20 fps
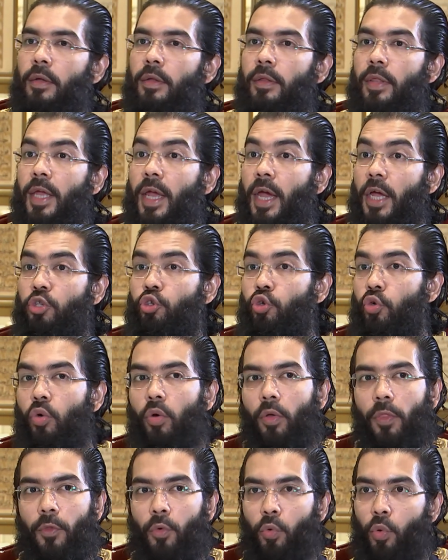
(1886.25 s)
they had to
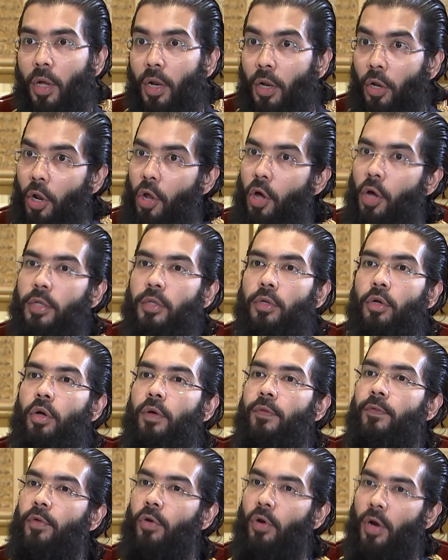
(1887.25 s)
go through a lot
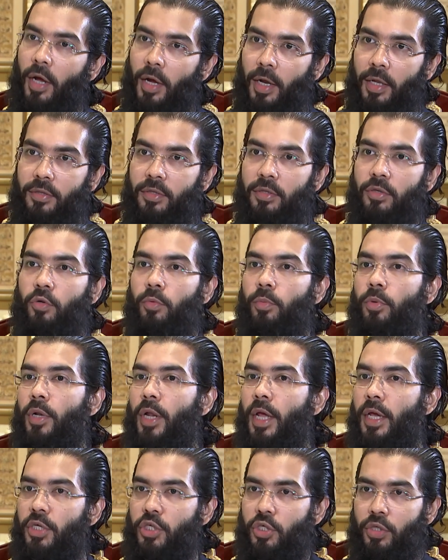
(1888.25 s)
of trials and
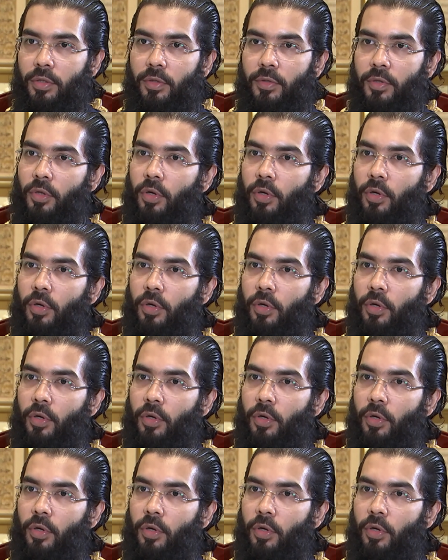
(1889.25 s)
tribulations,